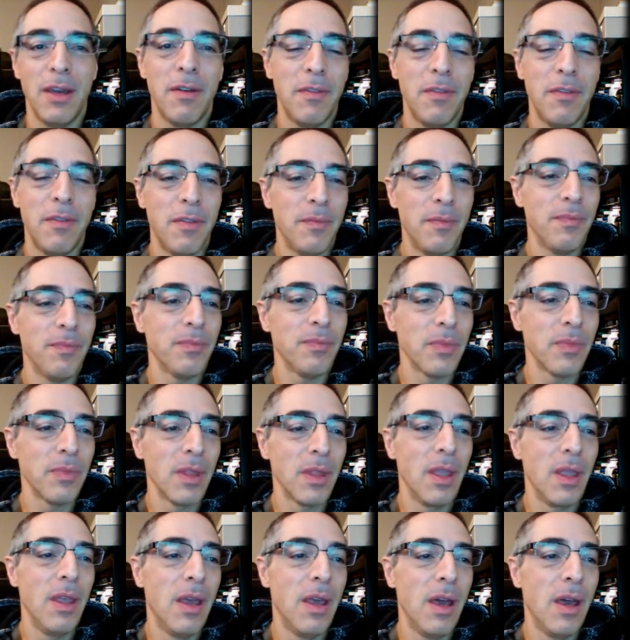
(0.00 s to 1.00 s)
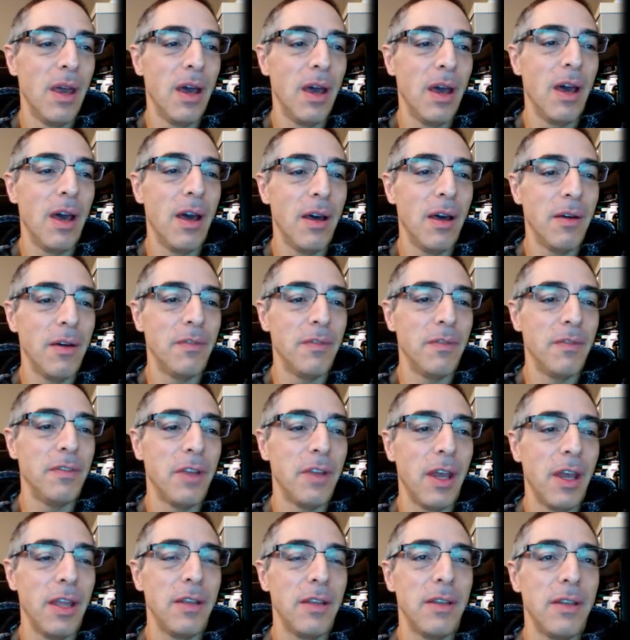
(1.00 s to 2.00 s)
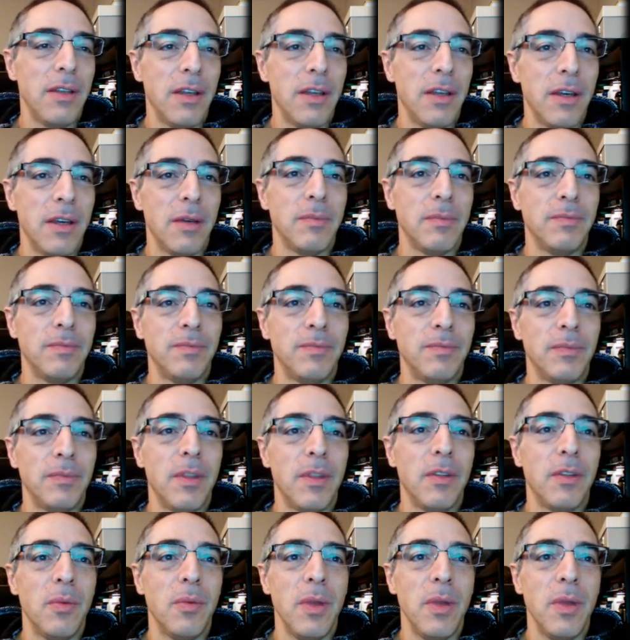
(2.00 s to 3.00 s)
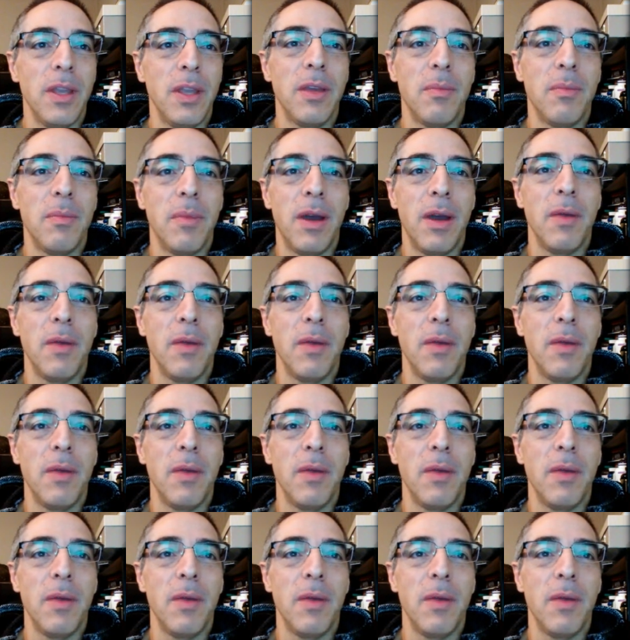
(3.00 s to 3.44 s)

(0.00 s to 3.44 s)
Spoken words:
of diet, this week,